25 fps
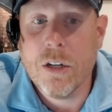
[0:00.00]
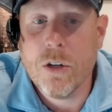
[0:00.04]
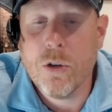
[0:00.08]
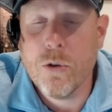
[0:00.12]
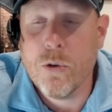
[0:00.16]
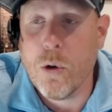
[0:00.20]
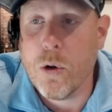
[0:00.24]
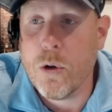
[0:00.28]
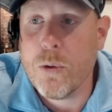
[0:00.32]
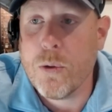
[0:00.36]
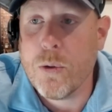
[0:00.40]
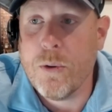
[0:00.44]

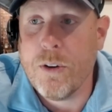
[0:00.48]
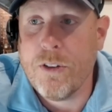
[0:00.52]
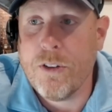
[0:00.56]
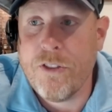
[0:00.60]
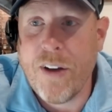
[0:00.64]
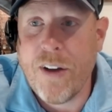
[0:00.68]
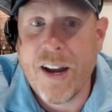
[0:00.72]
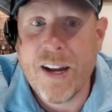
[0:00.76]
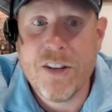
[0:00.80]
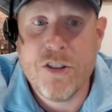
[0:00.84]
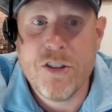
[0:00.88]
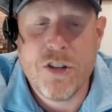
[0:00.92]
growth will
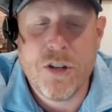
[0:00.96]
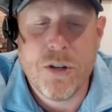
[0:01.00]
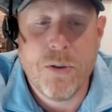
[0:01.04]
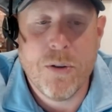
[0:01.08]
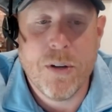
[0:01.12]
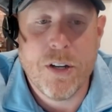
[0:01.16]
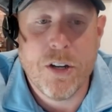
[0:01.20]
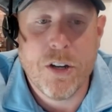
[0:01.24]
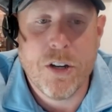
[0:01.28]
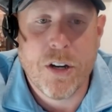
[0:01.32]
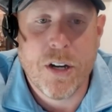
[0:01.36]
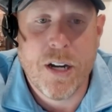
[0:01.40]
find you,
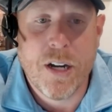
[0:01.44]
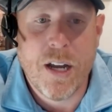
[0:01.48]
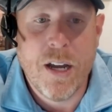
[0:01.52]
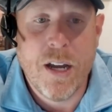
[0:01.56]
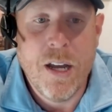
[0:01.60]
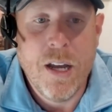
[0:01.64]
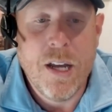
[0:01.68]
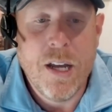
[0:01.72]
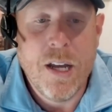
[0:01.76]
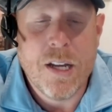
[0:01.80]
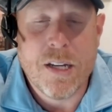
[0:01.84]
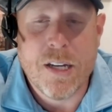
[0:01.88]
and you're going to
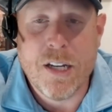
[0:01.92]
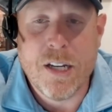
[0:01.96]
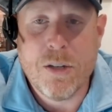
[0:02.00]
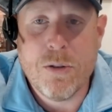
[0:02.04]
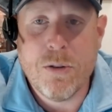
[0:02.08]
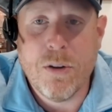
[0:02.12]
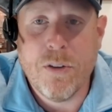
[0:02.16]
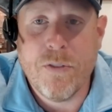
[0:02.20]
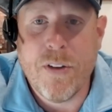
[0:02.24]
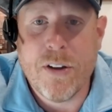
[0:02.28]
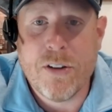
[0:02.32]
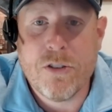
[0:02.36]
need
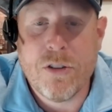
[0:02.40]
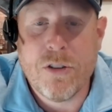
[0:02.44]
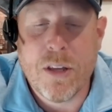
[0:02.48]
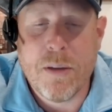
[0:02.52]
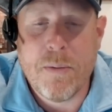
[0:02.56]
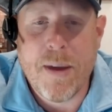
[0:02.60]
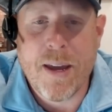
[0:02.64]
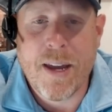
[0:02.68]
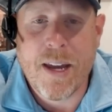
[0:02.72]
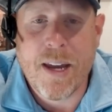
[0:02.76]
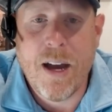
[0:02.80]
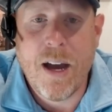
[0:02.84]
to eventually
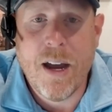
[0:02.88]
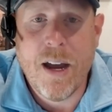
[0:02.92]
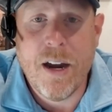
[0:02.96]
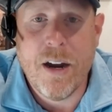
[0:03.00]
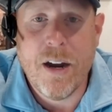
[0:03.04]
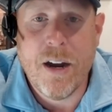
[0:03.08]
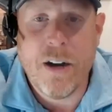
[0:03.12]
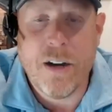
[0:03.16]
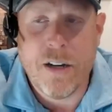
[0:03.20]
make a hire.